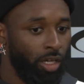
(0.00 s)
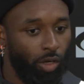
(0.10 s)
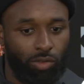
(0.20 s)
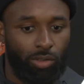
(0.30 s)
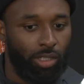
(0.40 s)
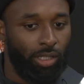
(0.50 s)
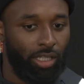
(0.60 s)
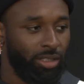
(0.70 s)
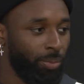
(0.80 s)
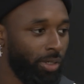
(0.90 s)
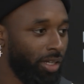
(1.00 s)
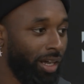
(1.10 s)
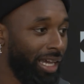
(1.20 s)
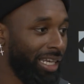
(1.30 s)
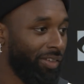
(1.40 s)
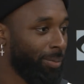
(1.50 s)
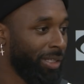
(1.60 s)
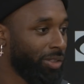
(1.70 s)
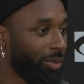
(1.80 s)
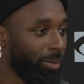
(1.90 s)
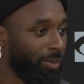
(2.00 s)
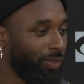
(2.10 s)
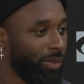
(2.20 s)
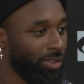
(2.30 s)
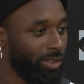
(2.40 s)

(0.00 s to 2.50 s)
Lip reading: go through the concussion protocol, I'd never been through it before.